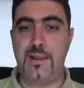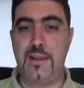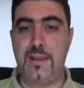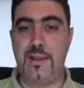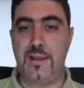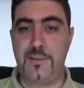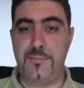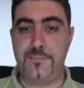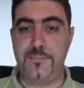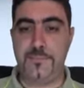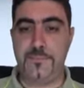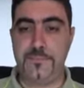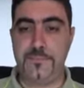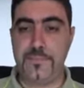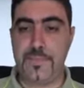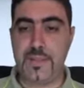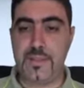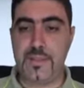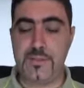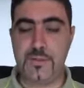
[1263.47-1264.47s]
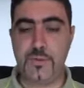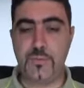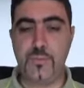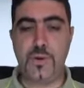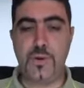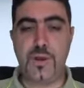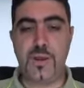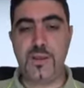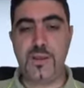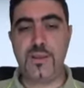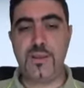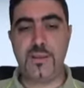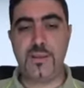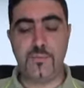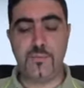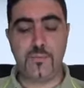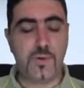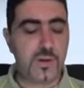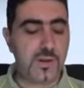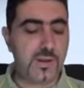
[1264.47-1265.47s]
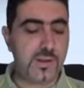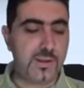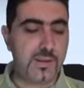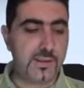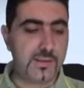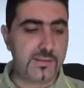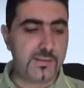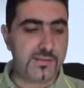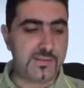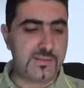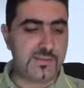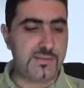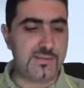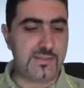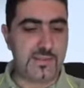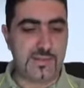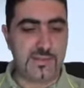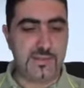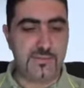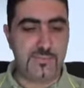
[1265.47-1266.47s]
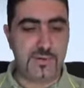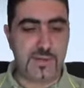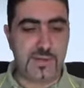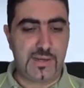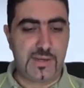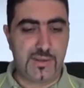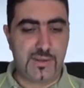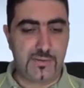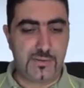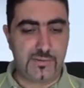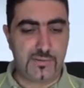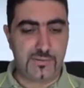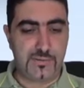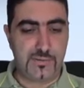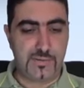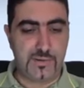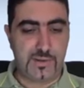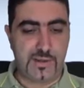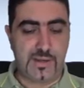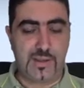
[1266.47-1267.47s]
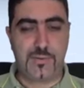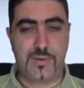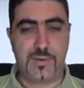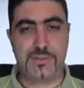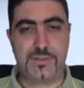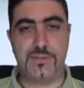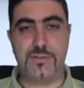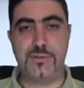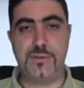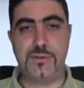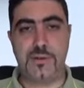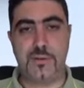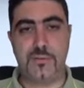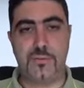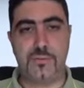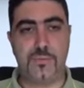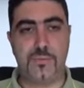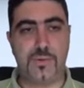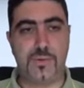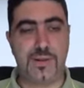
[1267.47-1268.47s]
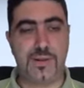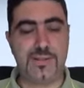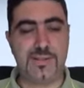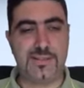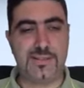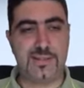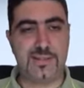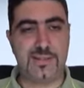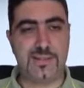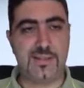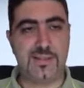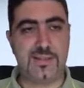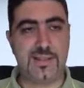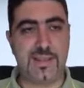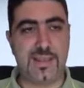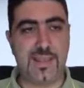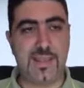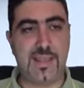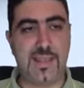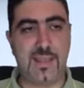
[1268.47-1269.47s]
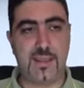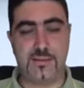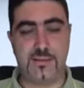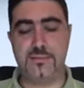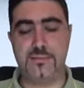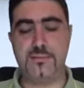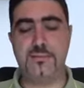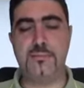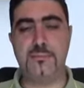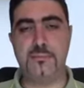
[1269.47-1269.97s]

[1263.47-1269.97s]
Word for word: Um, so why why does Alibre allow allow us to do it, or why doesn't it add